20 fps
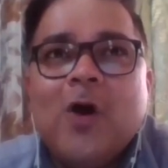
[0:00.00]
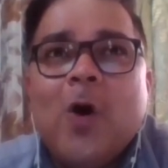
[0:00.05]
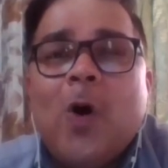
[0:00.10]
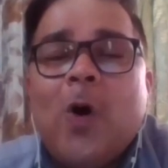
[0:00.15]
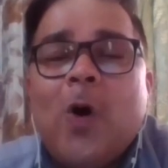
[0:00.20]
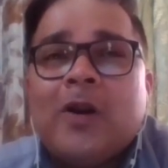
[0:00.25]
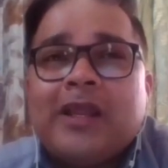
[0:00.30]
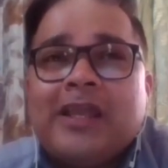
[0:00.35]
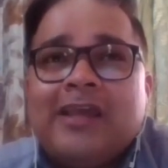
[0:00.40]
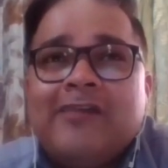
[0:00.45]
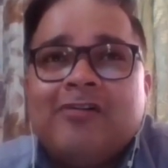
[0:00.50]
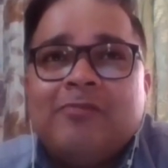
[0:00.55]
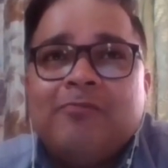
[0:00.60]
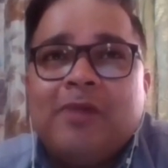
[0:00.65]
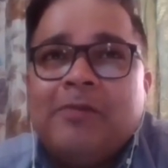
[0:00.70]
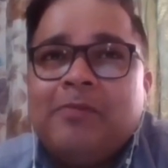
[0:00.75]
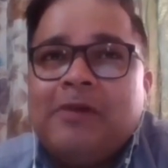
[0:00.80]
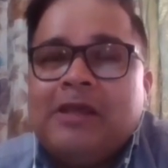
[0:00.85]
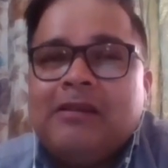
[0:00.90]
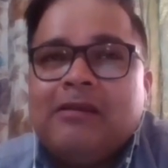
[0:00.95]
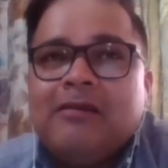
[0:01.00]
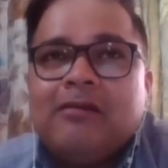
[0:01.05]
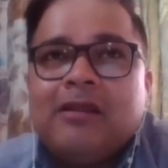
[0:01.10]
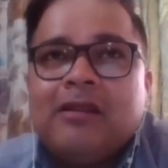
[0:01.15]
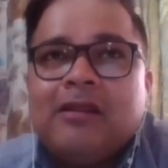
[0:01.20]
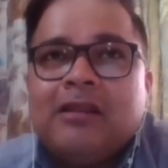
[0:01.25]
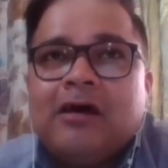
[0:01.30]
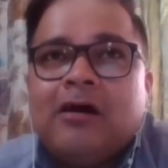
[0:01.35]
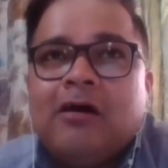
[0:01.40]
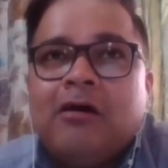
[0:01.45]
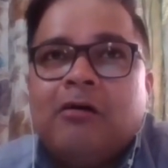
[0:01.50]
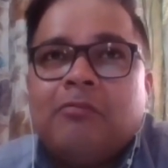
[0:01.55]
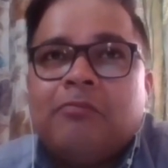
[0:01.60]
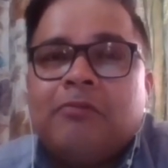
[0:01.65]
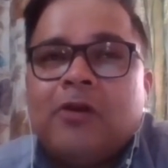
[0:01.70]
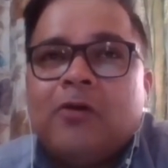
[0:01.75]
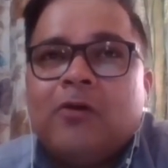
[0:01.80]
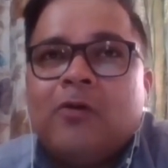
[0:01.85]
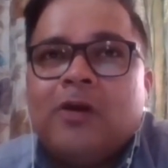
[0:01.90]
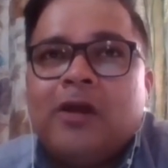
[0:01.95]
or even maybe in the
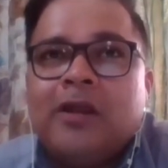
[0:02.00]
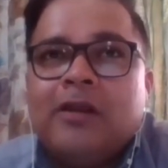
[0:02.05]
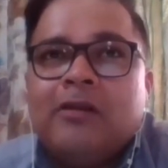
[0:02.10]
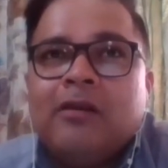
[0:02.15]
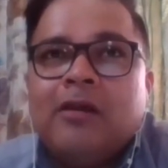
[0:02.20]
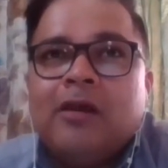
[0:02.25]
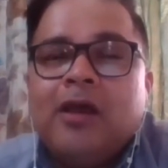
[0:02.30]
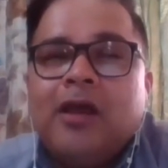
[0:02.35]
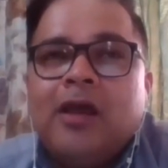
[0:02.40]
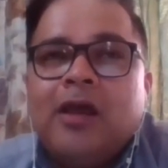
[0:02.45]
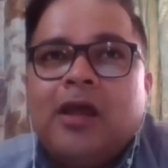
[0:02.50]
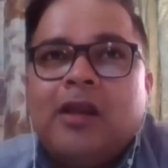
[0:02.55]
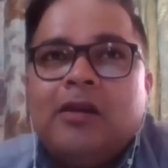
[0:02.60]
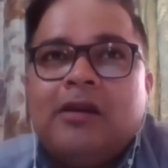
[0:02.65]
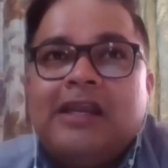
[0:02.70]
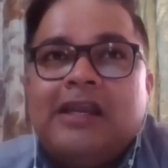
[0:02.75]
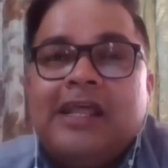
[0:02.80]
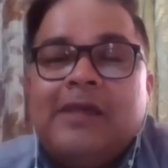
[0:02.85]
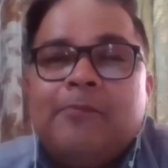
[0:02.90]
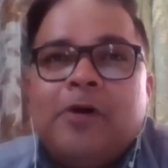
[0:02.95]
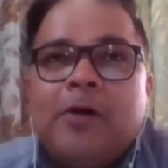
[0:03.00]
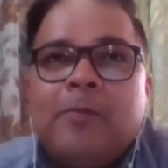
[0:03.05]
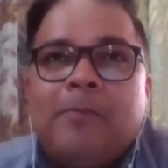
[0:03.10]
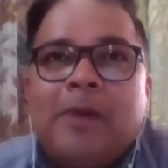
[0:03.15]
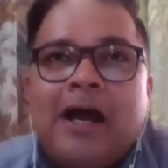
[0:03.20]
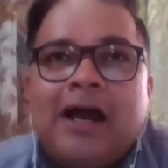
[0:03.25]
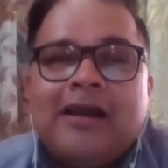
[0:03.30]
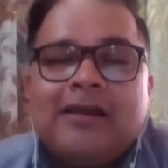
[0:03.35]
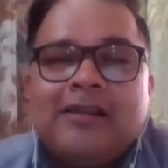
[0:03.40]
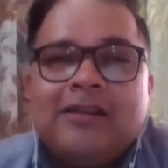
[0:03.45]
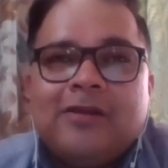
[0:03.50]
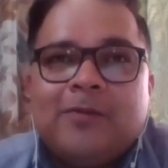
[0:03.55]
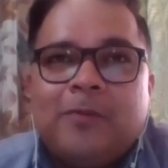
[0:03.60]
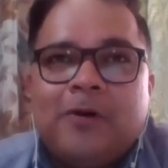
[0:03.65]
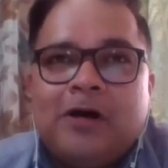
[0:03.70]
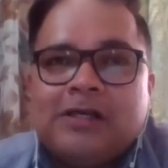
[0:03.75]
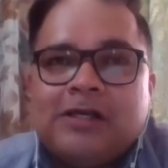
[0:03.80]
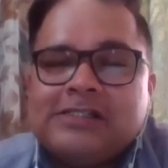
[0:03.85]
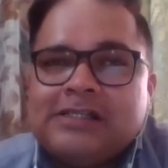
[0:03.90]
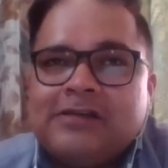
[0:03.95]
in deeper back in the
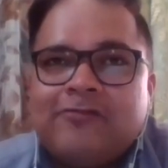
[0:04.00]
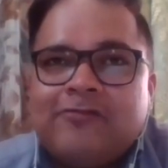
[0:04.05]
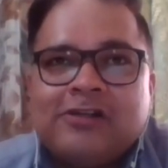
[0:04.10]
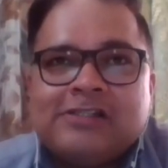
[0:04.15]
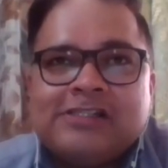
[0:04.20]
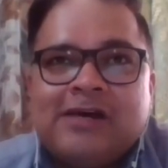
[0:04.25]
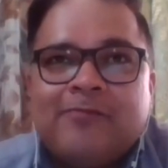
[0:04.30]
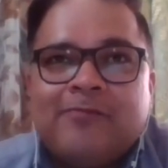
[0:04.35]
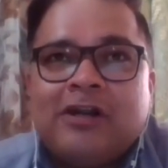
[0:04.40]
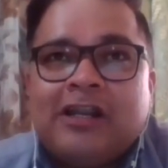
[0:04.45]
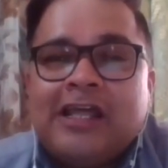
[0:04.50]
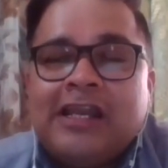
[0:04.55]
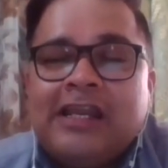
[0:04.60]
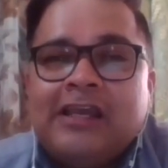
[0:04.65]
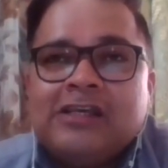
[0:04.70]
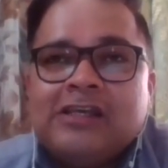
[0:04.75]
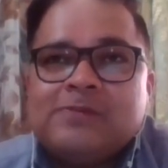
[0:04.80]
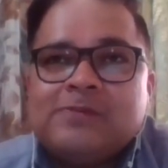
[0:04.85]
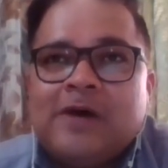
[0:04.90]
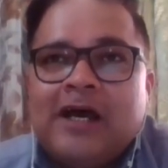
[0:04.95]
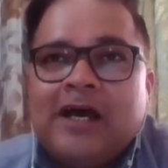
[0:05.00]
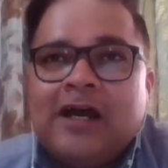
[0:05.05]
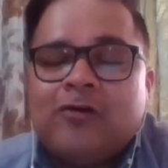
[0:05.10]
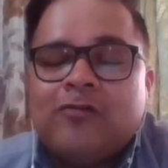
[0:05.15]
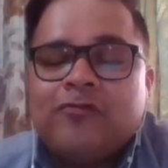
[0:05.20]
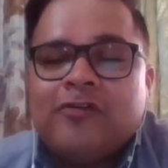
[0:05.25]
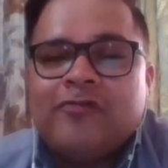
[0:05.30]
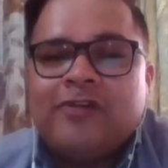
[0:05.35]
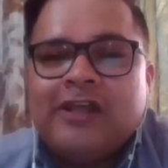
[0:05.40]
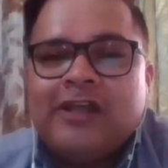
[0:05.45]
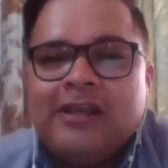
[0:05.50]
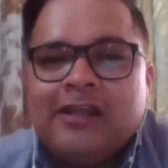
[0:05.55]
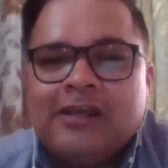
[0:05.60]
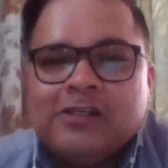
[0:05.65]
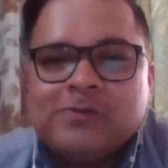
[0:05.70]
past, say for example 10 years back or 15 years